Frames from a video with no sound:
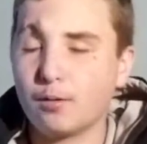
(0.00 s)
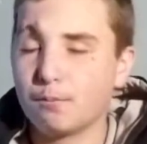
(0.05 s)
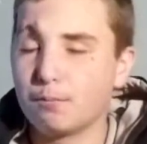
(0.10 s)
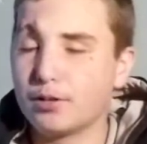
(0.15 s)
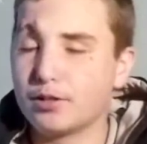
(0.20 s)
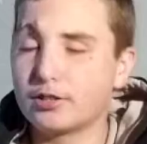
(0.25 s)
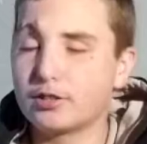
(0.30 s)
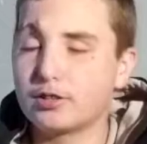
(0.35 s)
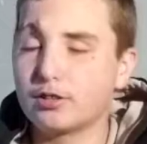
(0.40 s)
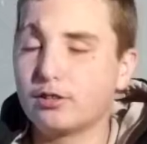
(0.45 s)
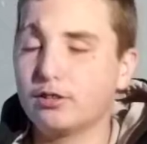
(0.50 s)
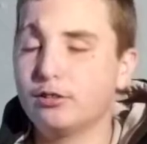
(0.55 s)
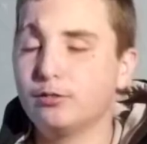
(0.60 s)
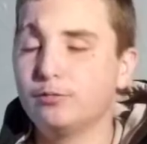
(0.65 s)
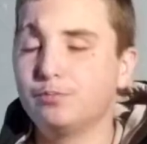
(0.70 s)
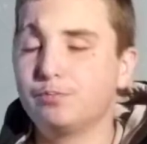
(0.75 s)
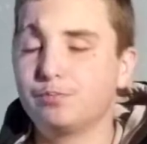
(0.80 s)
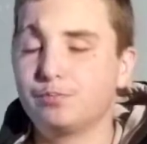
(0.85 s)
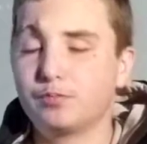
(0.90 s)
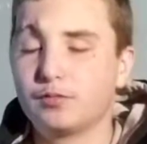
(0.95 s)
But so,
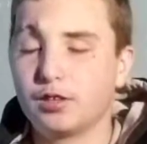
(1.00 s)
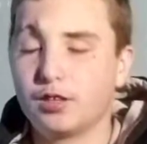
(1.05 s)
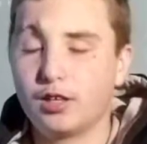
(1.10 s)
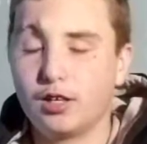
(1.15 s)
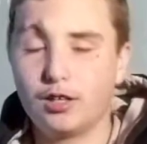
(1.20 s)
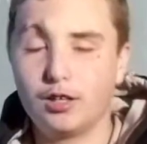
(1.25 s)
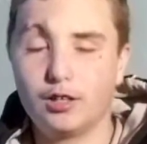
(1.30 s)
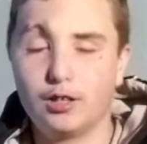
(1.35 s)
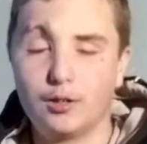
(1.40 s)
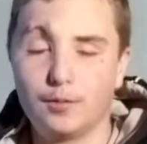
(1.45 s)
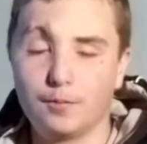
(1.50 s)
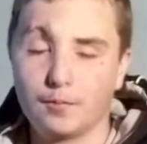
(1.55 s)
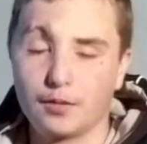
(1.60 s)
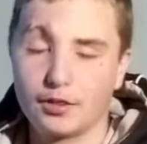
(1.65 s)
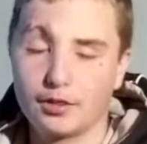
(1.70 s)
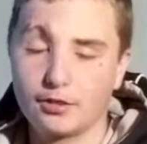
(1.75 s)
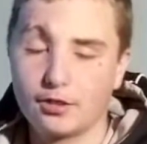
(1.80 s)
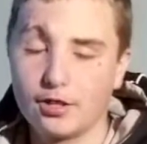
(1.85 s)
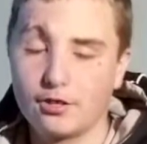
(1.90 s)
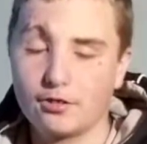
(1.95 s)

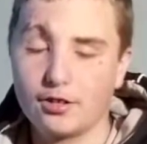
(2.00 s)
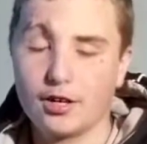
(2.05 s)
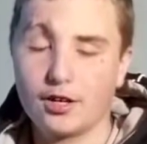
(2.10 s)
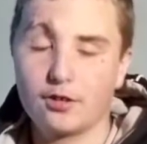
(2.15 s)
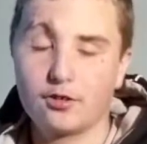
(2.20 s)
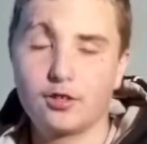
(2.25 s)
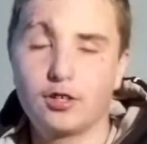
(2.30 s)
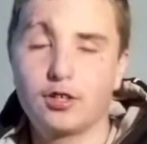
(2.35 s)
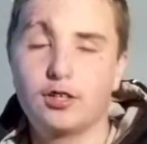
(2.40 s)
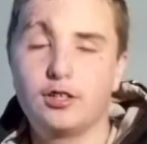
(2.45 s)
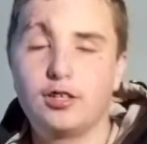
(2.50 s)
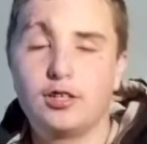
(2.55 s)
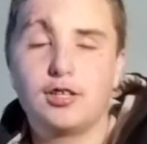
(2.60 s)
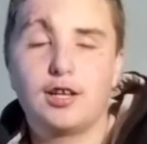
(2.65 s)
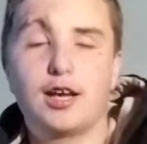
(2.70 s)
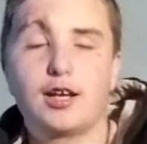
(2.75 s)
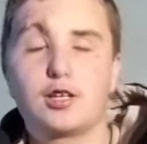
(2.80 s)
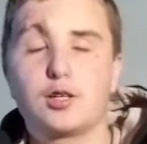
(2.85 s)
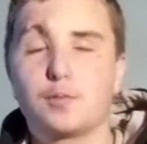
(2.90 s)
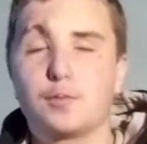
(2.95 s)
3-round
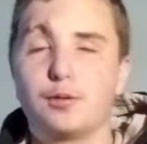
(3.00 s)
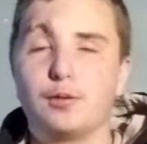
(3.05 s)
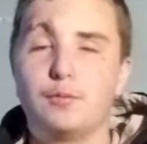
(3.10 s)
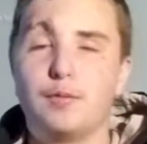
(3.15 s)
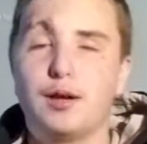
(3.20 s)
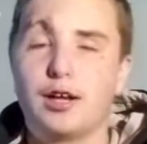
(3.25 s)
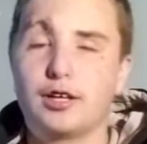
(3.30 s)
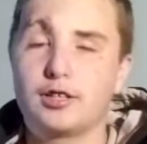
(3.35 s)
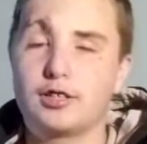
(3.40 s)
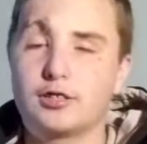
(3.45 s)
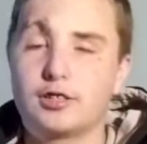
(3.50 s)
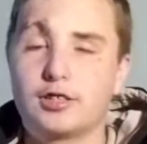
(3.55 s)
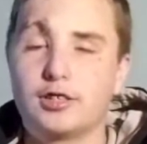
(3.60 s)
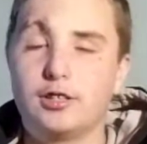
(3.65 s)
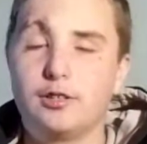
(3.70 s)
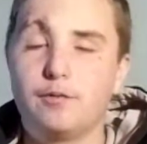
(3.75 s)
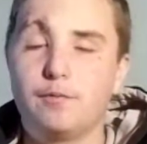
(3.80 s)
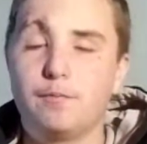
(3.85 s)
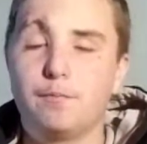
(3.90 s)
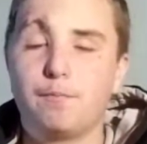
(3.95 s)
detachable
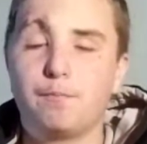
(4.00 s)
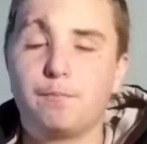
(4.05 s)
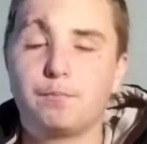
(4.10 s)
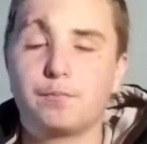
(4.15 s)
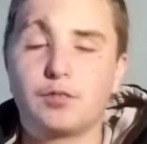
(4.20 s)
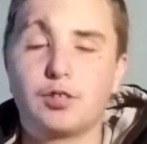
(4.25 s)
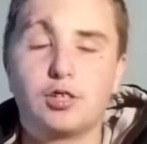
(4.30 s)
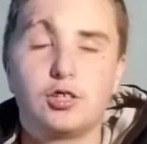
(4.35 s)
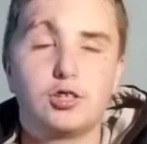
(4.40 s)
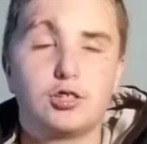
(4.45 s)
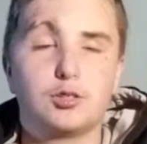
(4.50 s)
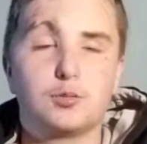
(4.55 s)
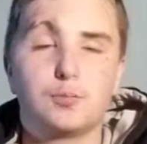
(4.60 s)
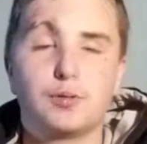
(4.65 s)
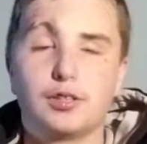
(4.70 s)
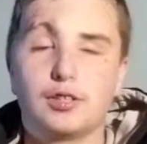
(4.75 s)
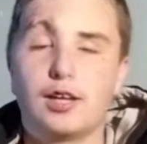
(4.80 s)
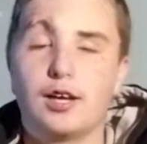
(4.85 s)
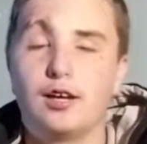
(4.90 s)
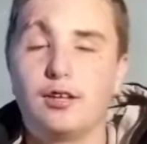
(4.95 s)
magazine. You just
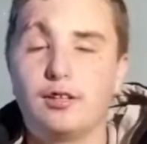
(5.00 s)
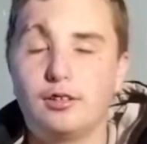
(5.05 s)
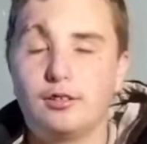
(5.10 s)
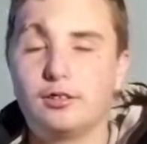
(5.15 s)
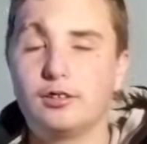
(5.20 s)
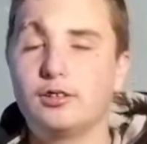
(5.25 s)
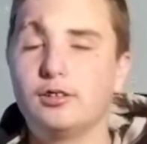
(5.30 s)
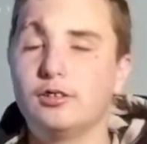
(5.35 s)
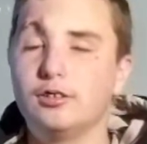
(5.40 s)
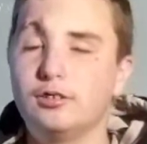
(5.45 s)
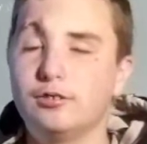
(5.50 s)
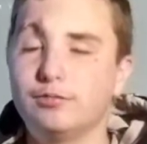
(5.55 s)
put that in there,